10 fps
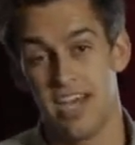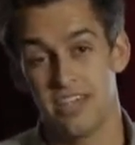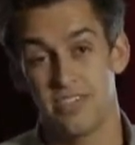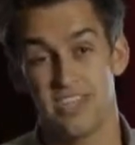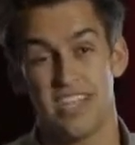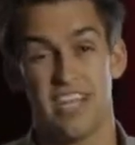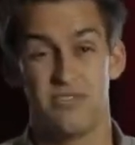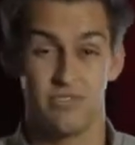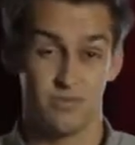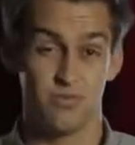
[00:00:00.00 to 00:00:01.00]
So again, that
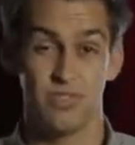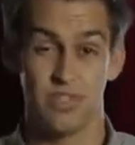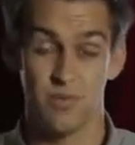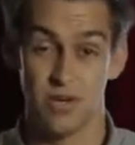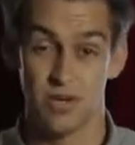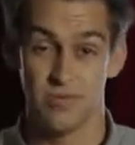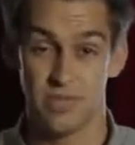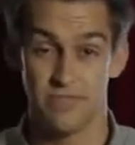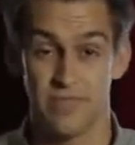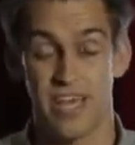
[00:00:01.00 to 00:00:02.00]
one's a really weird
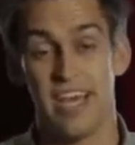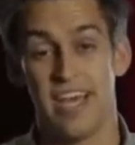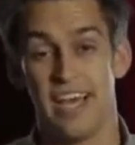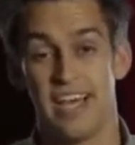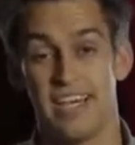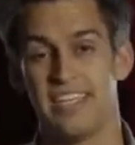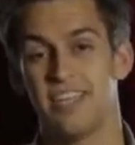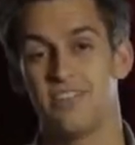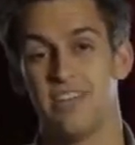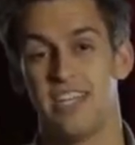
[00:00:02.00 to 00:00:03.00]
one.
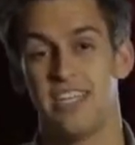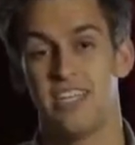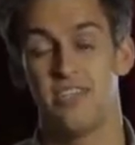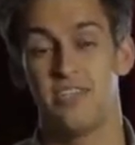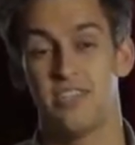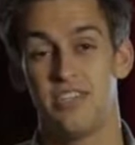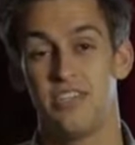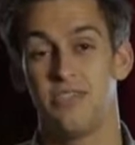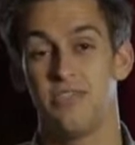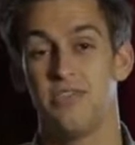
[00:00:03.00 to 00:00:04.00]
Another idea you could
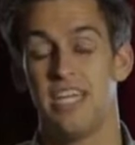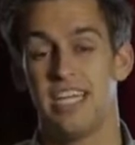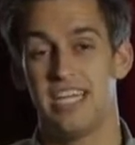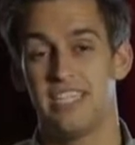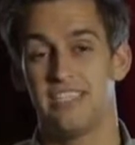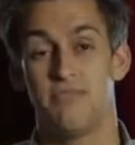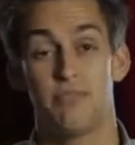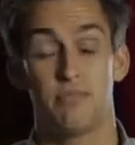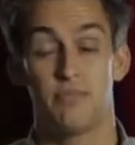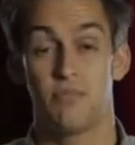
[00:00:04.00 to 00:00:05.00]
do is if
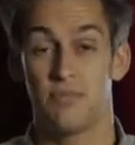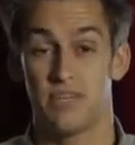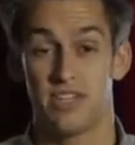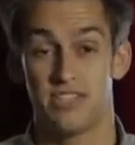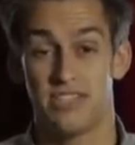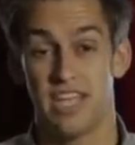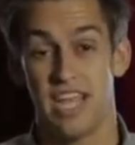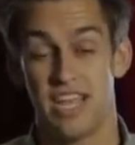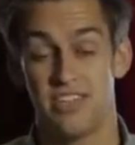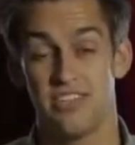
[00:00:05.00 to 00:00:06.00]
you're performing on
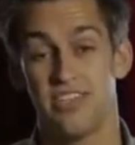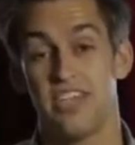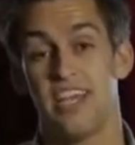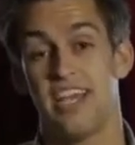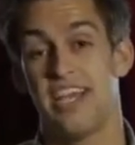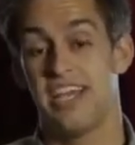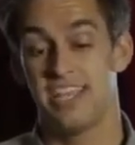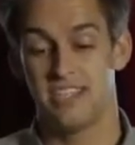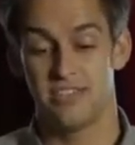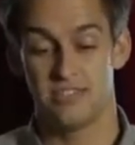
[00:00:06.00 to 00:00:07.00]
stage
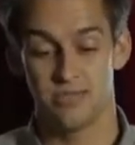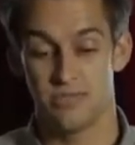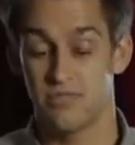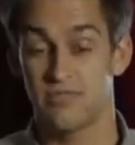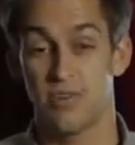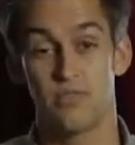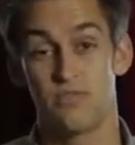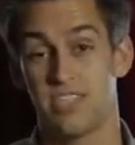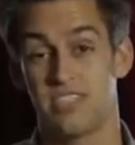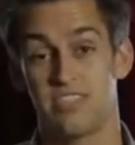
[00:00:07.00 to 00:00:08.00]
and someone's
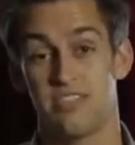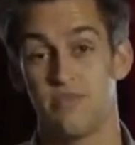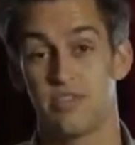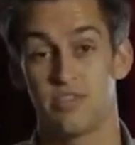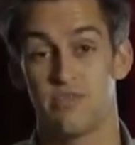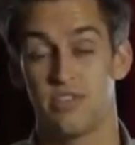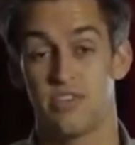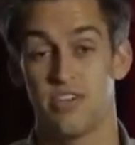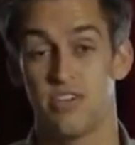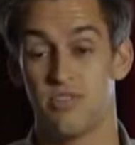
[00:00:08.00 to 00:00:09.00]
phone rings in the middle of your
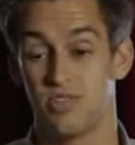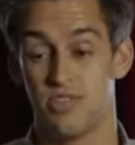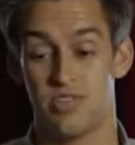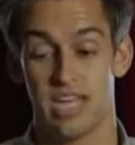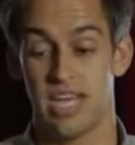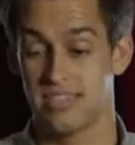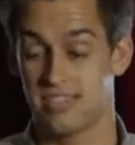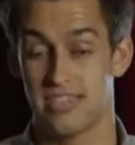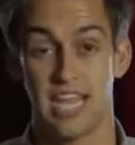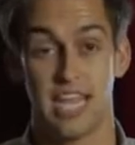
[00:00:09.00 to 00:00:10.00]
show, you could
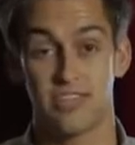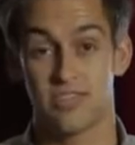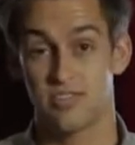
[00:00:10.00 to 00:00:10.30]
ask to answer